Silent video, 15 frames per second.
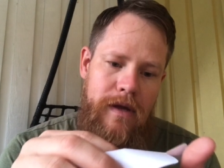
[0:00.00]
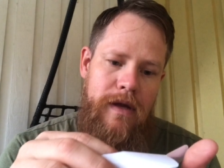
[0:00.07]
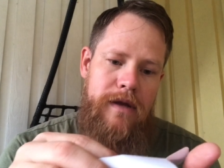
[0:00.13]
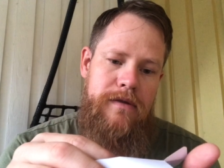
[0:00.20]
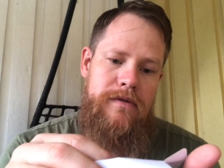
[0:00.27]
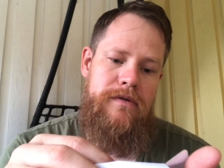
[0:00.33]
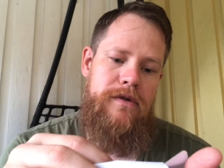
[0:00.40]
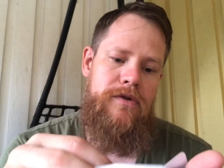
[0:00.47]

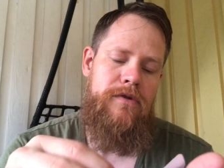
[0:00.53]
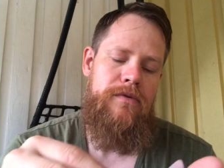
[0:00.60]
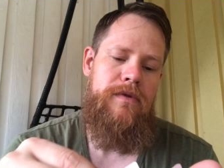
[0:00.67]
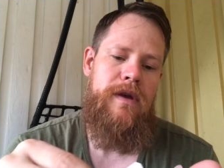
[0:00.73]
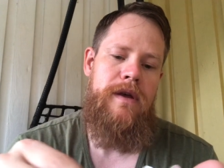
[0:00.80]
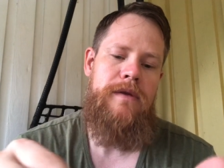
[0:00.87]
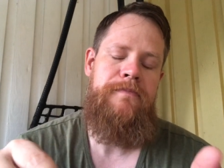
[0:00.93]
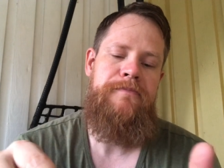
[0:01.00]
and
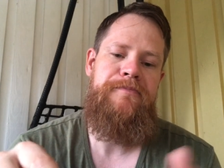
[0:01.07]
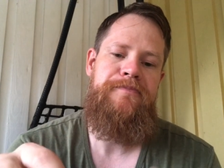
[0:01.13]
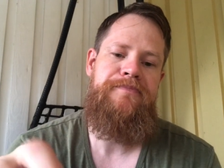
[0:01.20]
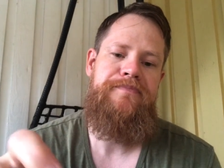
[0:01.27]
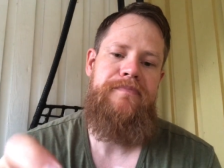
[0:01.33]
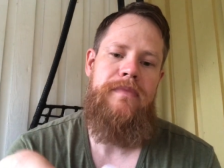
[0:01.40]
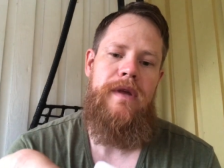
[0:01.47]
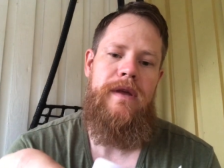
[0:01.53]
the
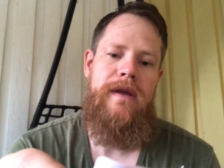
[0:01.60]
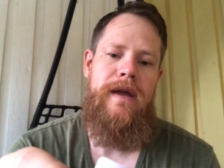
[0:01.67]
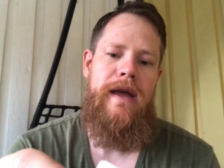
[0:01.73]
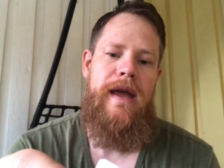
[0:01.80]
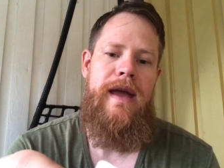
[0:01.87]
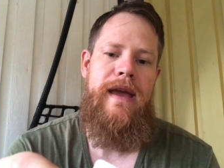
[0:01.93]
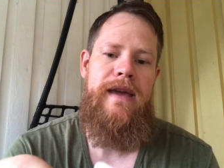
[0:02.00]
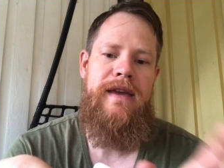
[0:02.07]

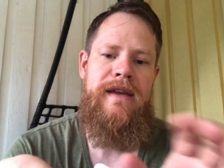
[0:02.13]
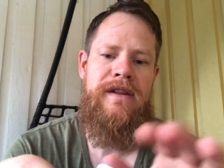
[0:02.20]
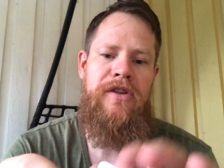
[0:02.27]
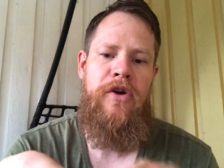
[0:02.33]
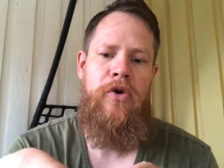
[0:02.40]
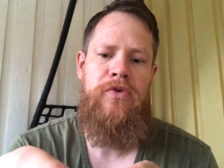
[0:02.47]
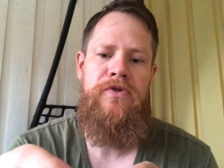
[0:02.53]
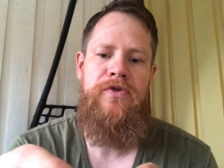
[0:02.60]
hayy
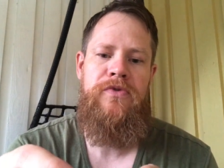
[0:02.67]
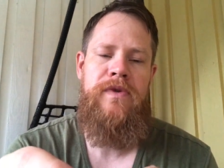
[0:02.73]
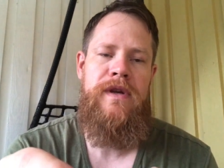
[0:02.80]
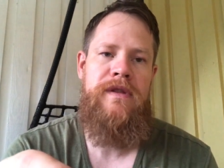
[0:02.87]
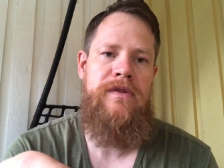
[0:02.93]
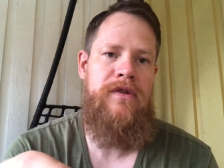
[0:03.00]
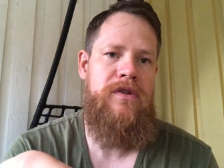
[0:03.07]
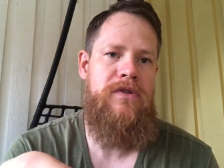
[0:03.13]
note to
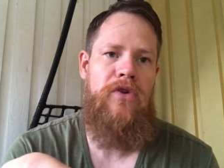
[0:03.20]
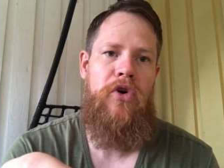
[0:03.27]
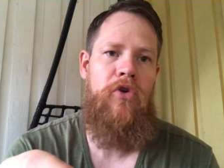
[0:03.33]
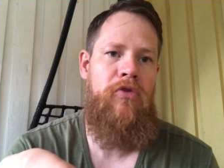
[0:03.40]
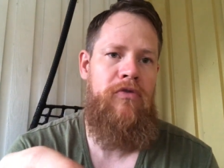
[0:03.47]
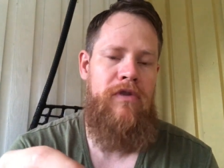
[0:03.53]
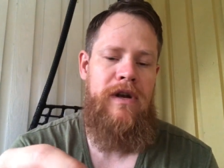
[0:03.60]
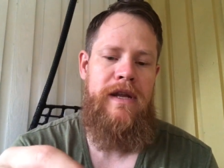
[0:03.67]
it, not
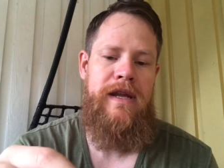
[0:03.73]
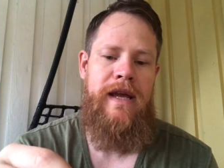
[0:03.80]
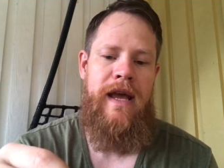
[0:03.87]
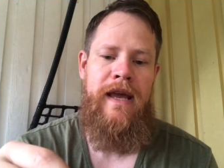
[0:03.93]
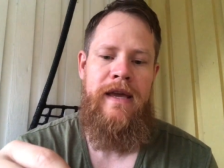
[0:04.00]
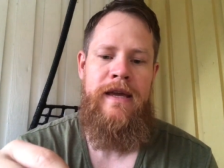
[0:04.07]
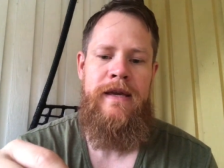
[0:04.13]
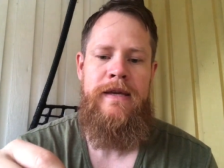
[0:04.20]
overly
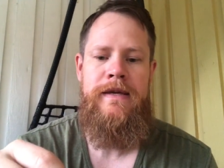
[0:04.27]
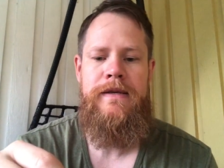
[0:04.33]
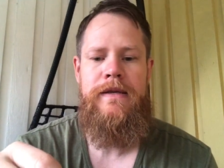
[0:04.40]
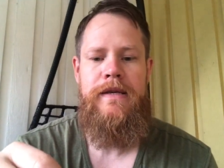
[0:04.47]
hayy,